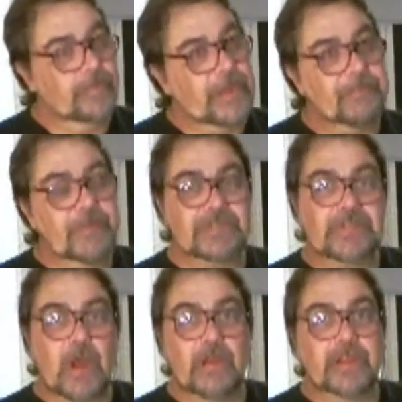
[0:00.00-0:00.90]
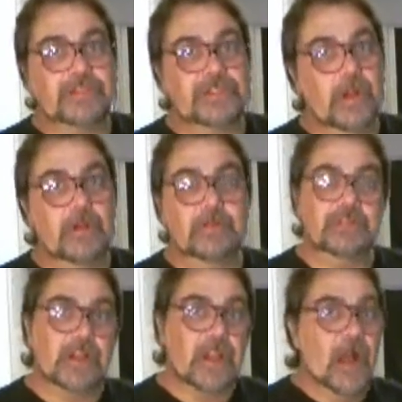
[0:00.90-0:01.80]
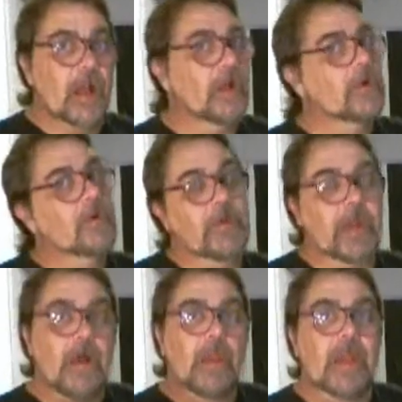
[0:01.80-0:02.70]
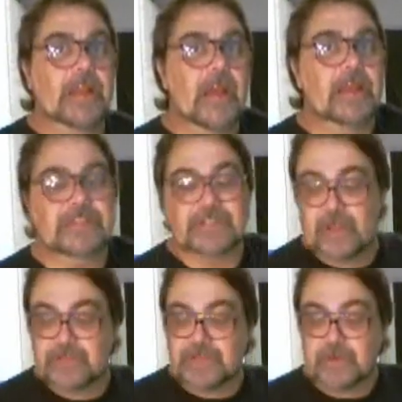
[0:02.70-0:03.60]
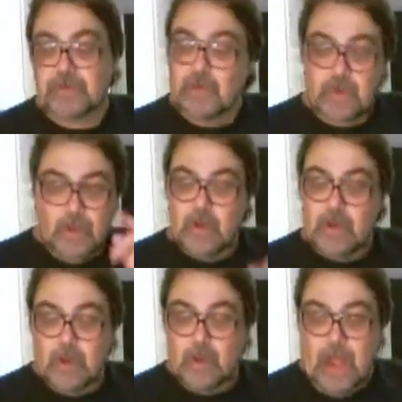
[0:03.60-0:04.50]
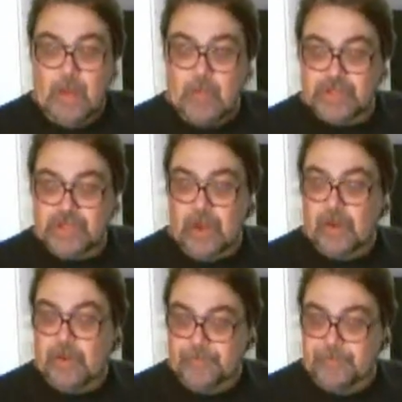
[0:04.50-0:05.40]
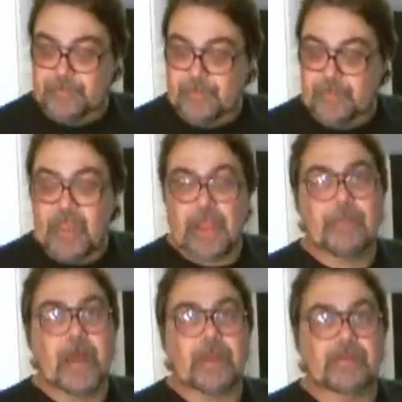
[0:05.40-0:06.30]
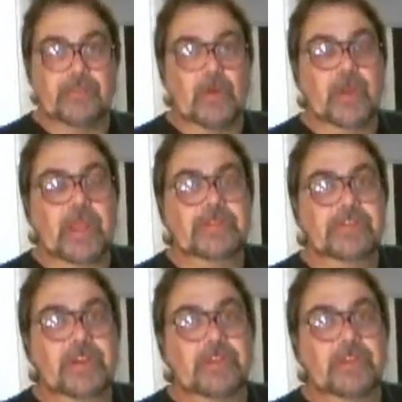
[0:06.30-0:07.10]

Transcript: deepest, darkest jungles, the Congo and all that kind of stuff. So I want y'all to think about donating to